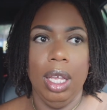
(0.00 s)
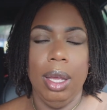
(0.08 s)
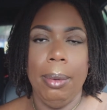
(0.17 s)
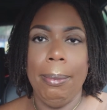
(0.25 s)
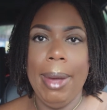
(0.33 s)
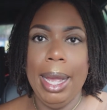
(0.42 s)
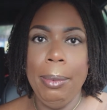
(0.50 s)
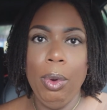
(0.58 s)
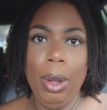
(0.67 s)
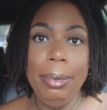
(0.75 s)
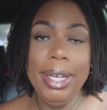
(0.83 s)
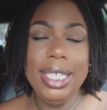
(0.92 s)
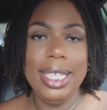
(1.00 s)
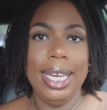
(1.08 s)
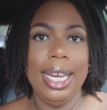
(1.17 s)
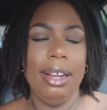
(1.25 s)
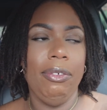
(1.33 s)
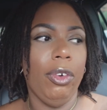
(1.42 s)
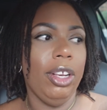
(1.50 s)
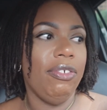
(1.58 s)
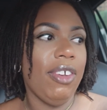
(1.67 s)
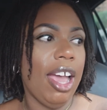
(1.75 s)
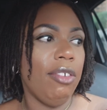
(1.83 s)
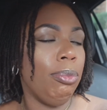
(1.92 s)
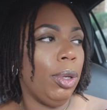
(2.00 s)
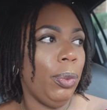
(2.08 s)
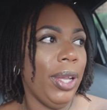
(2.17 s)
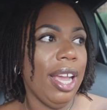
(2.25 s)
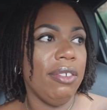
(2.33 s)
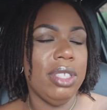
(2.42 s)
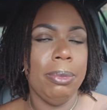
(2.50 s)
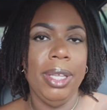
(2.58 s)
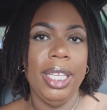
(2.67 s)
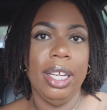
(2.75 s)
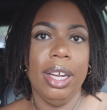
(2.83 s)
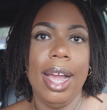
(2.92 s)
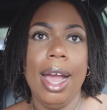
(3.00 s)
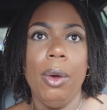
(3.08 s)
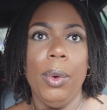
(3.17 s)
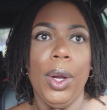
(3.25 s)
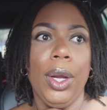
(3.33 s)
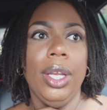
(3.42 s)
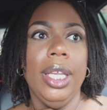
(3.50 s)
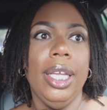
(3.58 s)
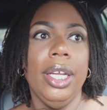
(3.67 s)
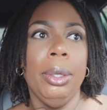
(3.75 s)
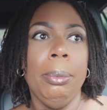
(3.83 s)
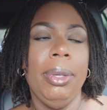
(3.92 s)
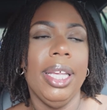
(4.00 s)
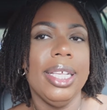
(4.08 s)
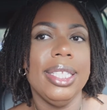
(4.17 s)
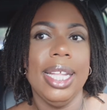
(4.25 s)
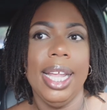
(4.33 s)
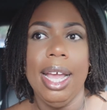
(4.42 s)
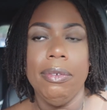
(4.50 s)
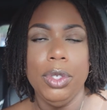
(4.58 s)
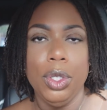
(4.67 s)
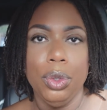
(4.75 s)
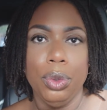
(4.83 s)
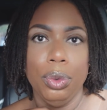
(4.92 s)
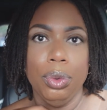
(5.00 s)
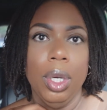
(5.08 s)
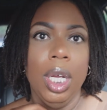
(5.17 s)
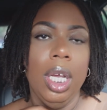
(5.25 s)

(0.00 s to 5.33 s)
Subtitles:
My appointment is at 9:45, but we have to be there an hour earlier because they have to